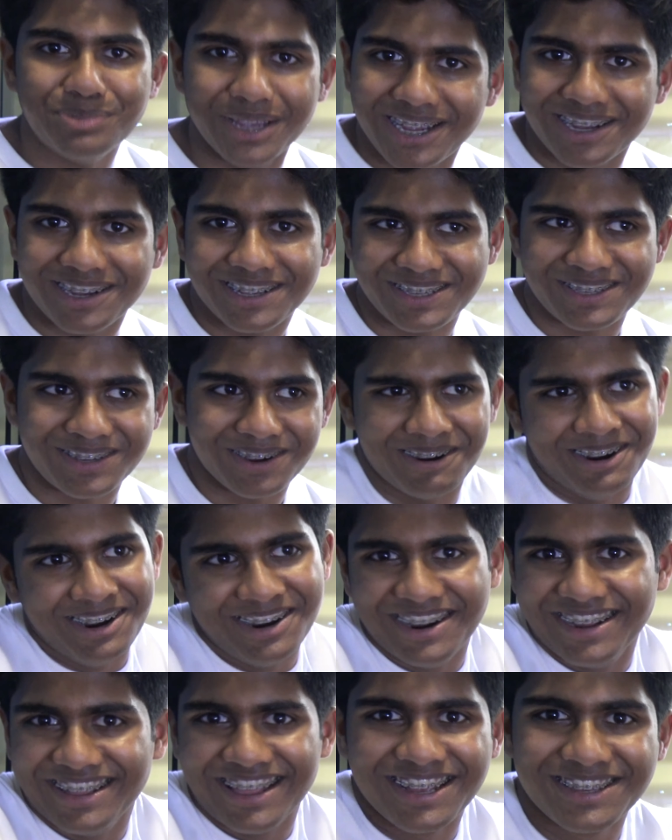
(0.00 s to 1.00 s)
bigger, so
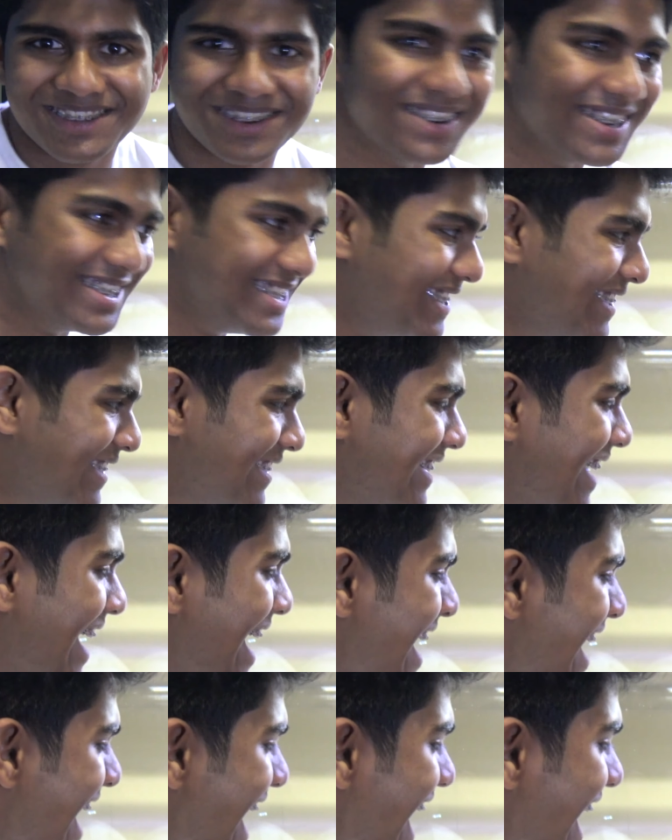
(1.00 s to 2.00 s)
that's always good.
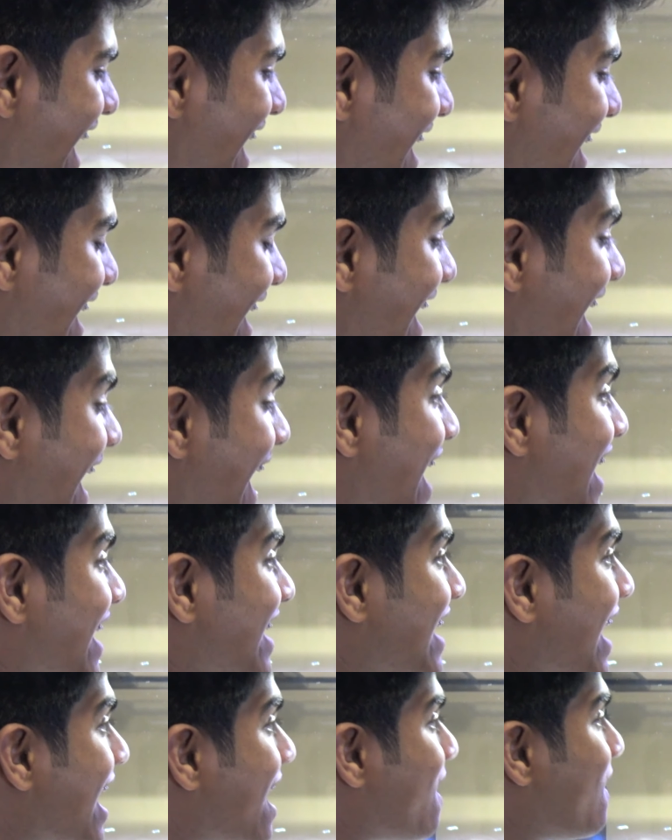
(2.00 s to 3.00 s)

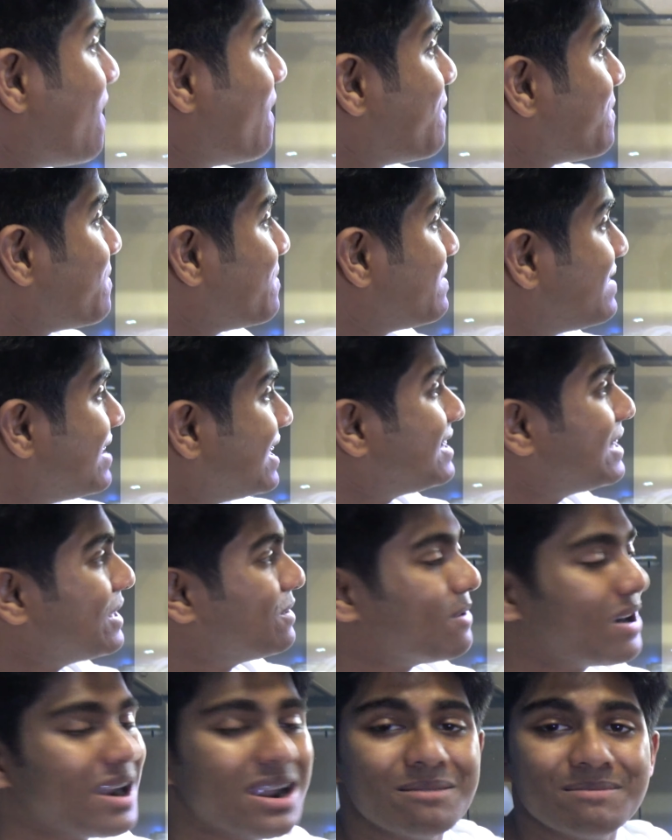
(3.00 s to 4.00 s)
Now, this
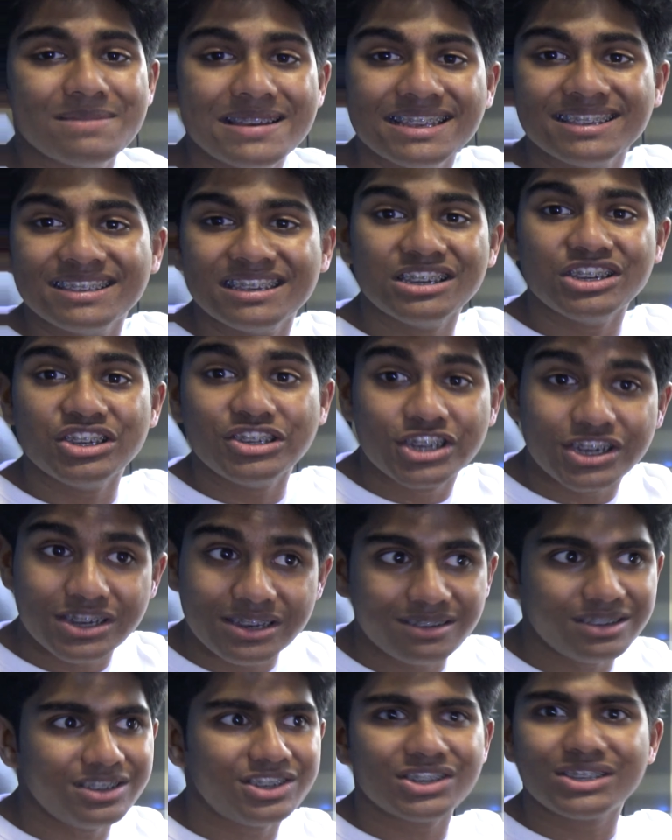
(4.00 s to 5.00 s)
aquarium isn't
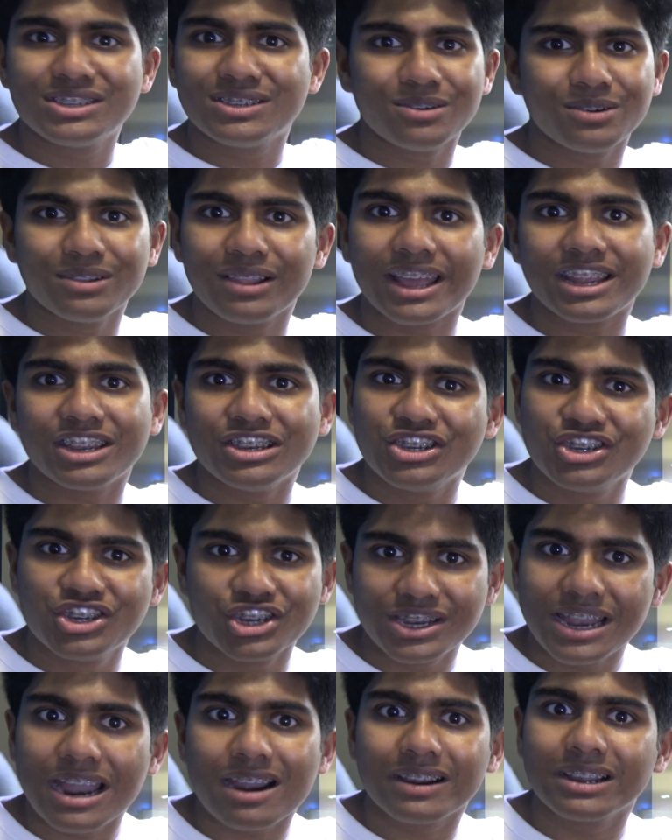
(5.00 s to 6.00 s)
just your like
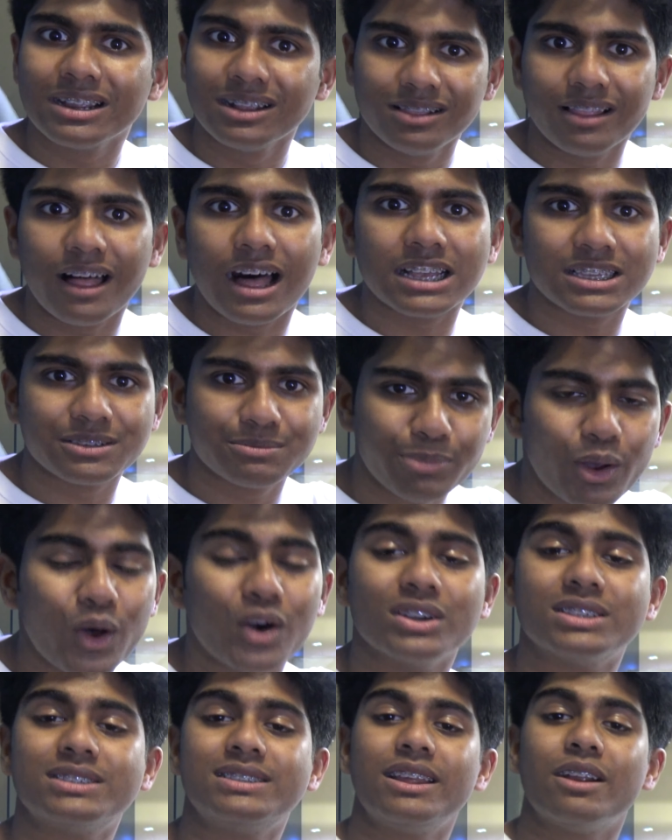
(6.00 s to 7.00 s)
generic glass
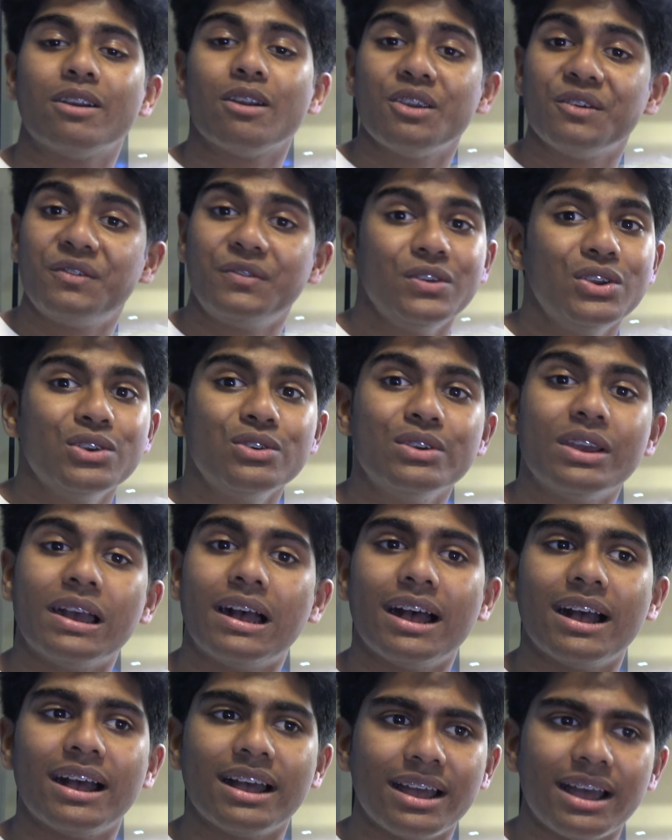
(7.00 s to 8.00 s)
box. There are a few,
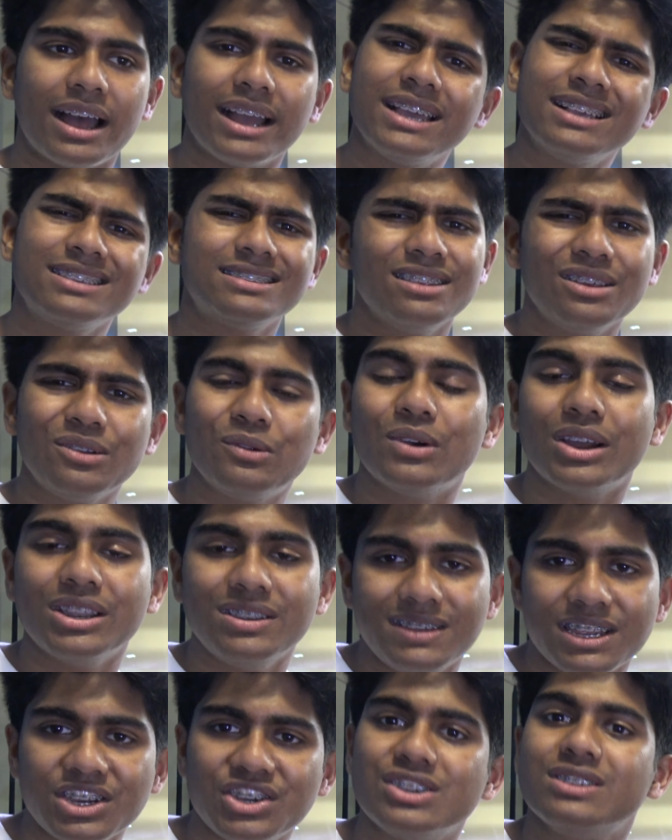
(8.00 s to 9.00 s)
I guess, little
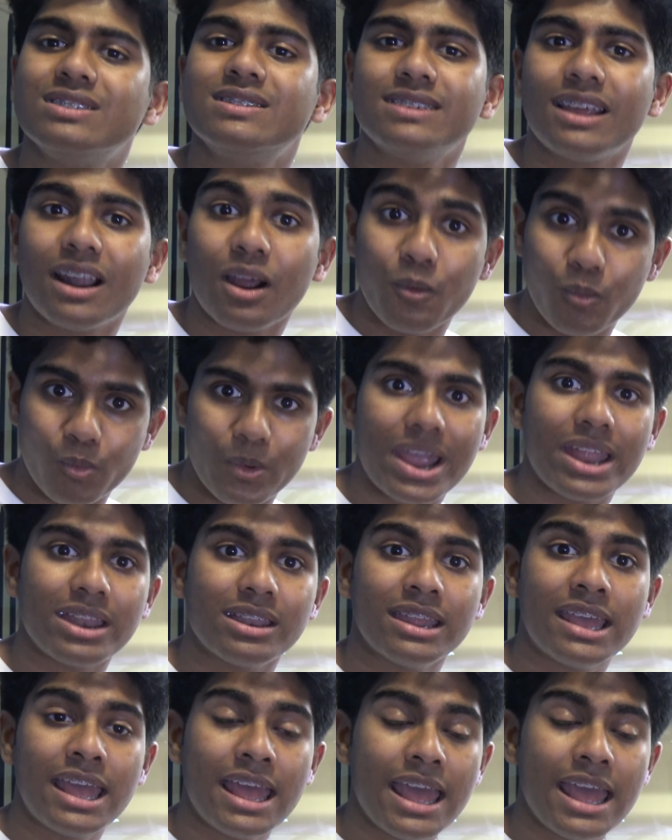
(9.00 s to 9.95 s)
additions that I went